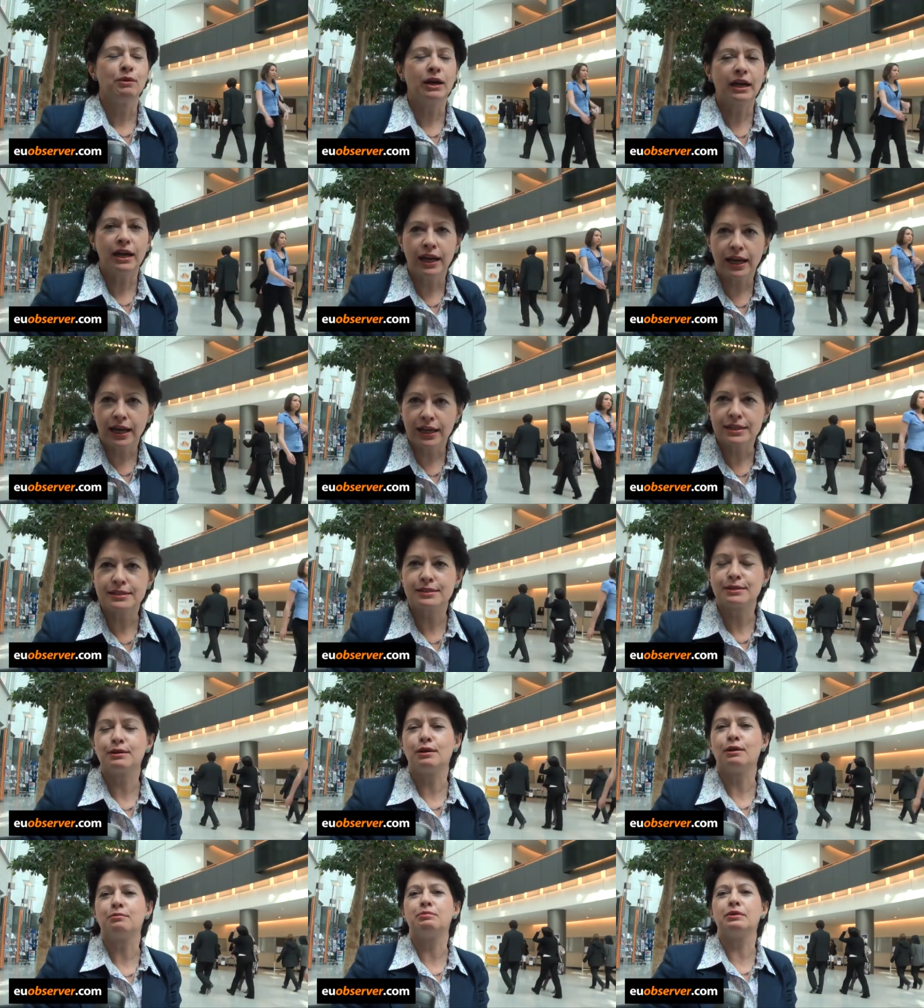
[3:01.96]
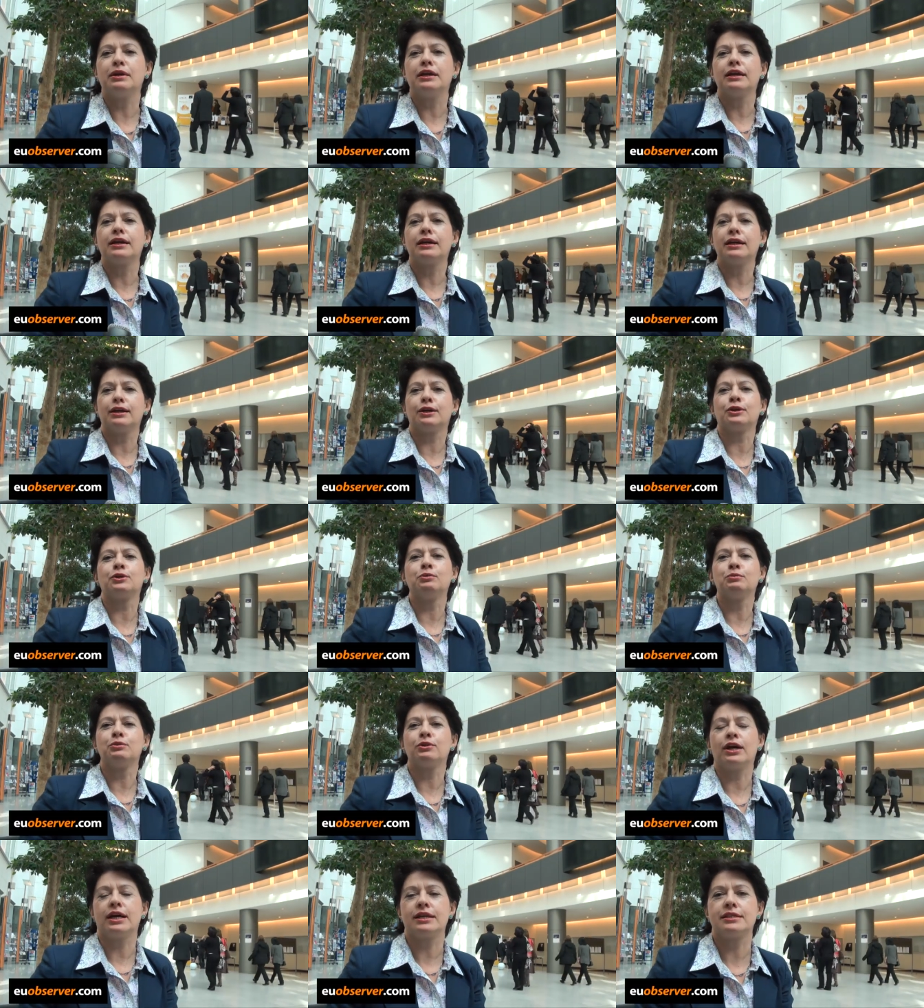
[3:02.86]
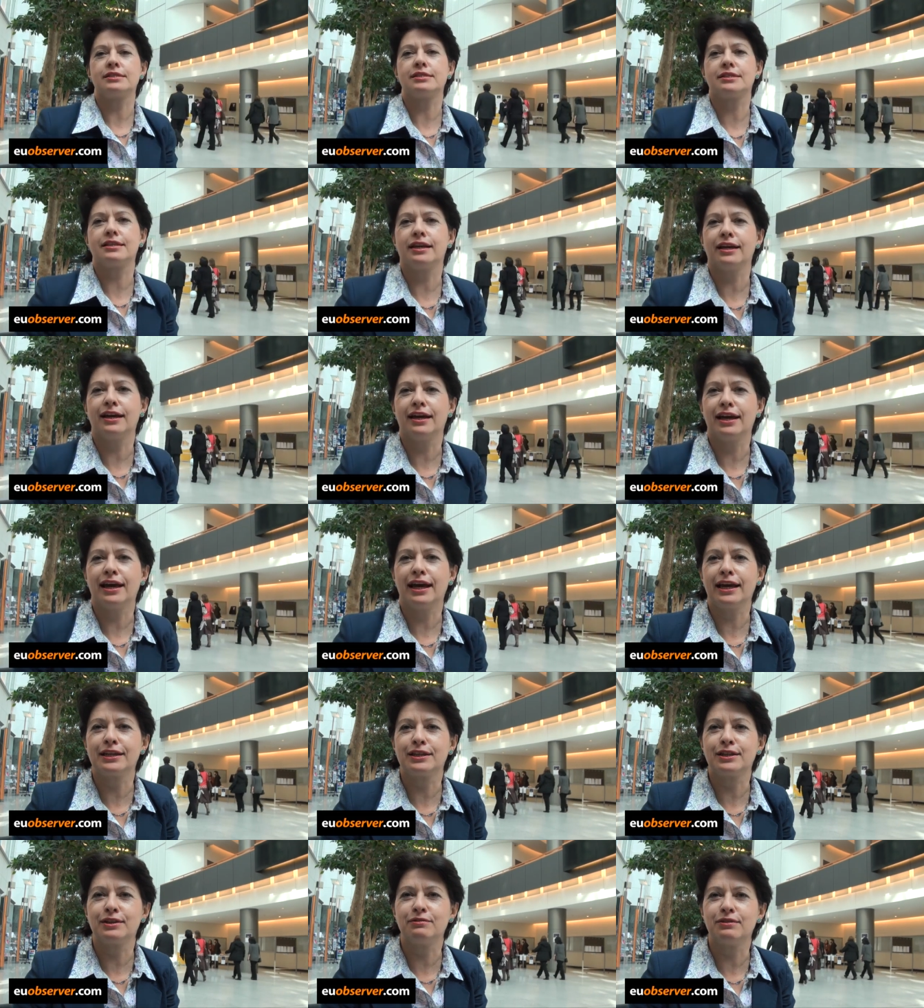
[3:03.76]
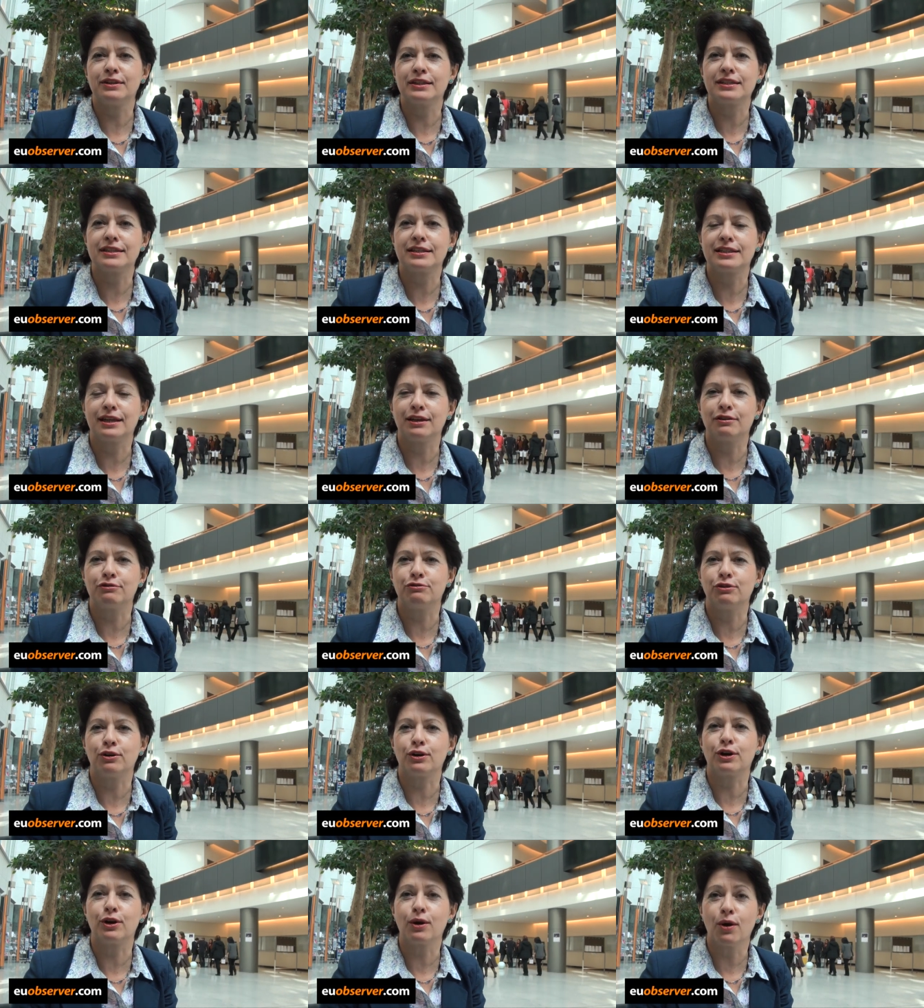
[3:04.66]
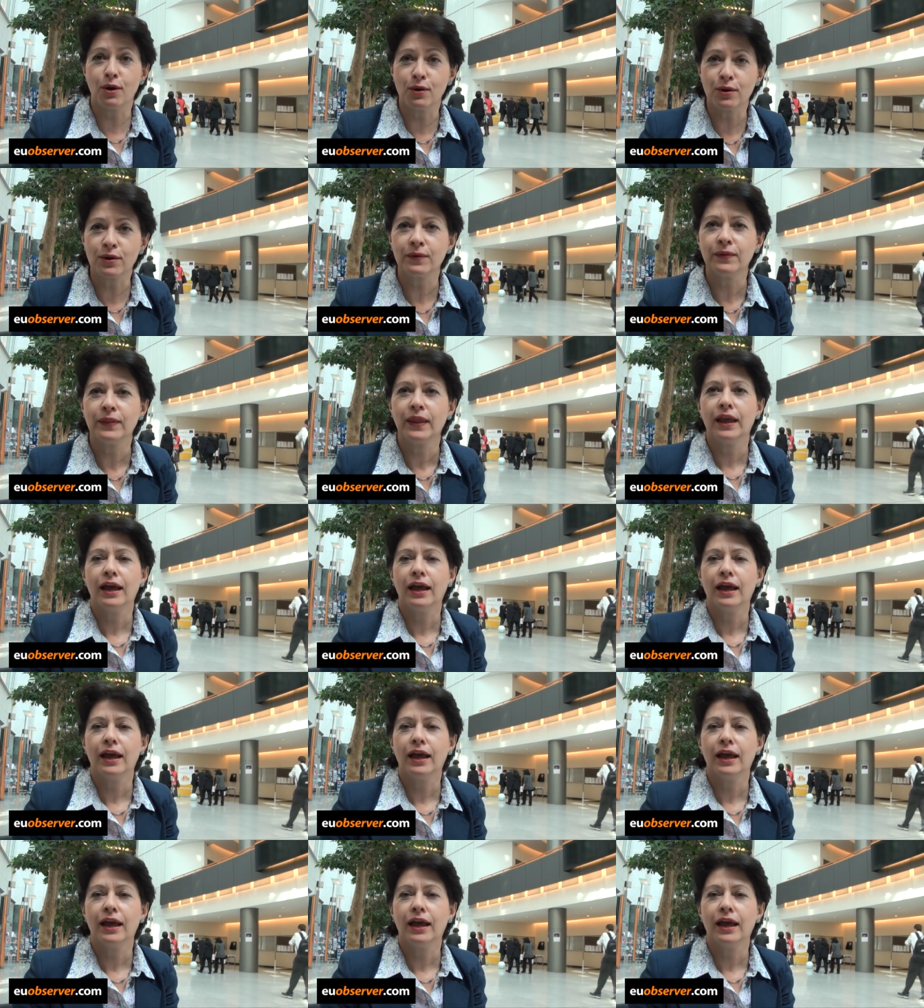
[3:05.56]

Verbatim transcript: Well, as being a human rights activist for long,